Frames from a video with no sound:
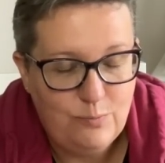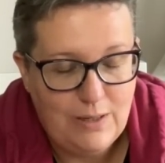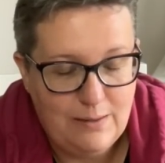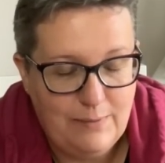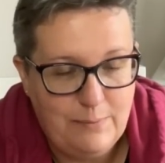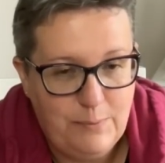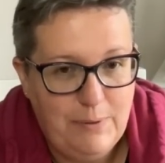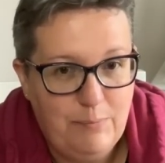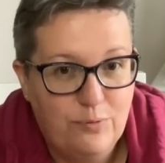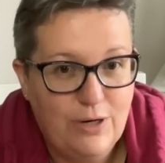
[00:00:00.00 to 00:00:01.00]
that would be
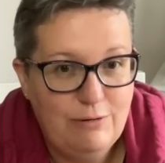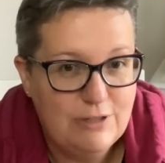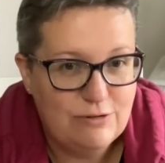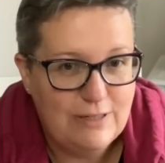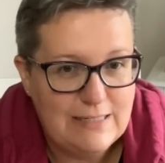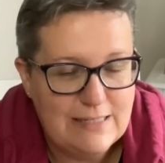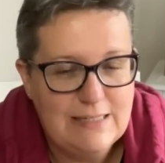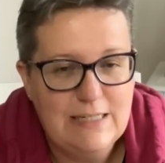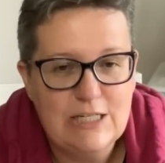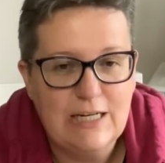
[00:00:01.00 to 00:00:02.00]
pre-retreat
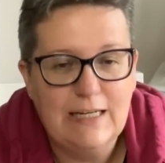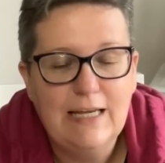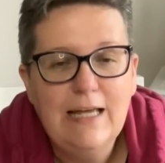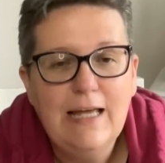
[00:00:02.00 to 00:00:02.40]
stitching.